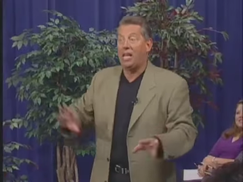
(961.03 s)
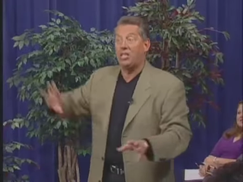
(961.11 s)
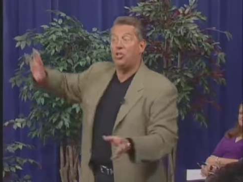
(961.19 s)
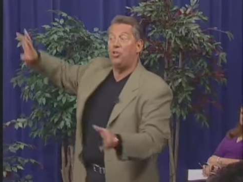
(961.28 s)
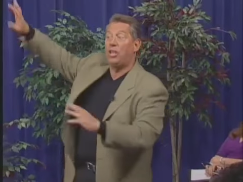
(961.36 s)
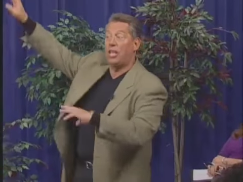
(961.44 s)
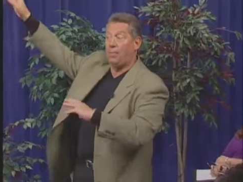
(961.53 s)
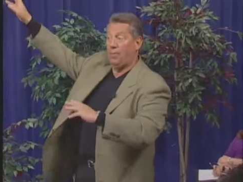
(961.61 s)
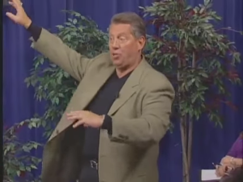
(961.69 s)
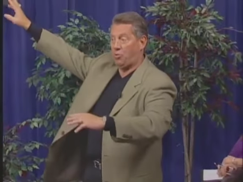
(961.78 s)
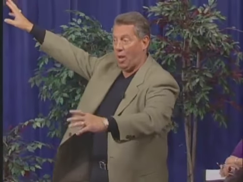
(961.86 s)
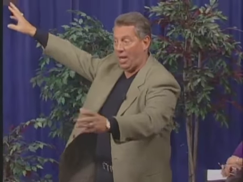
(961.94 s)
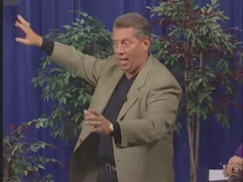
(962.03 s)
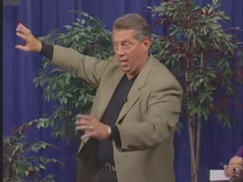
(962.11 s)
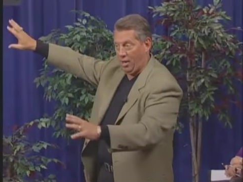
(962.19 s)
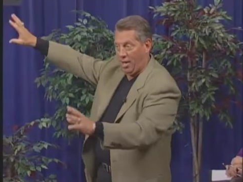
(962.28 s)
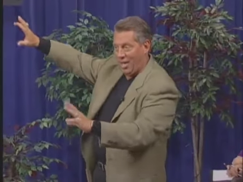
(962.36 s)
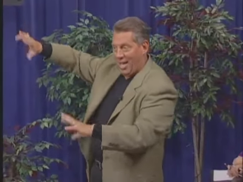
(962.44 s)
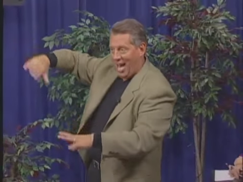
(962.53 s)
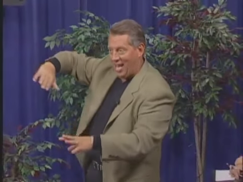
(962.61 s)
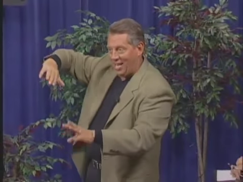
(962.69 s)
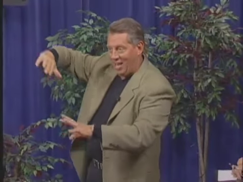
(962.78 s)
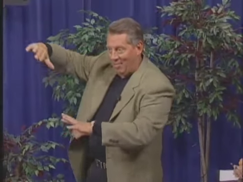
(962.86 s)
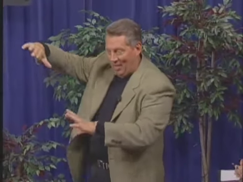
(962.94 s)
I said, you get up in the truck here
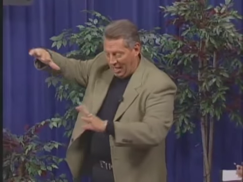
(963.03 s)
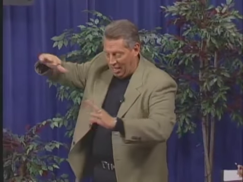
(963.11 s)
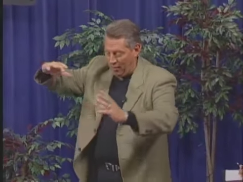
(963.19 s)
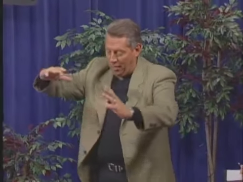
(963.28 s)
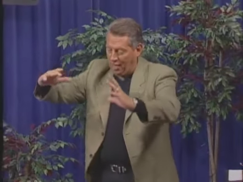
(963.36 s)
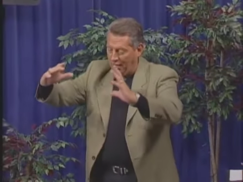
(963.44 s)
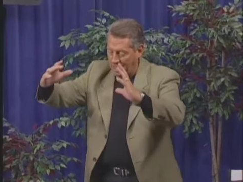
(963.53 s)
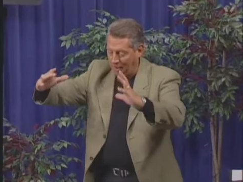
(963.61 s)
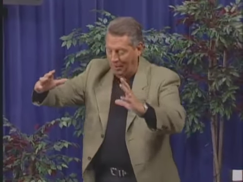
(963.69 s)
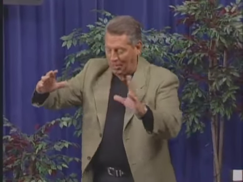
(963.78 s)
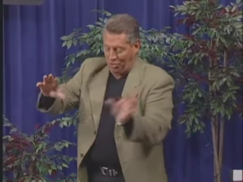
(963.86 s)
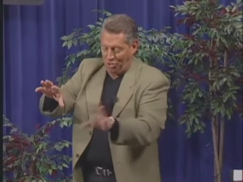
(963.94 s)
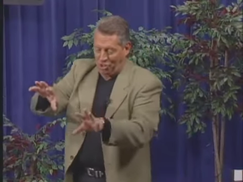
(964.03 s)
and get over here and get the picture.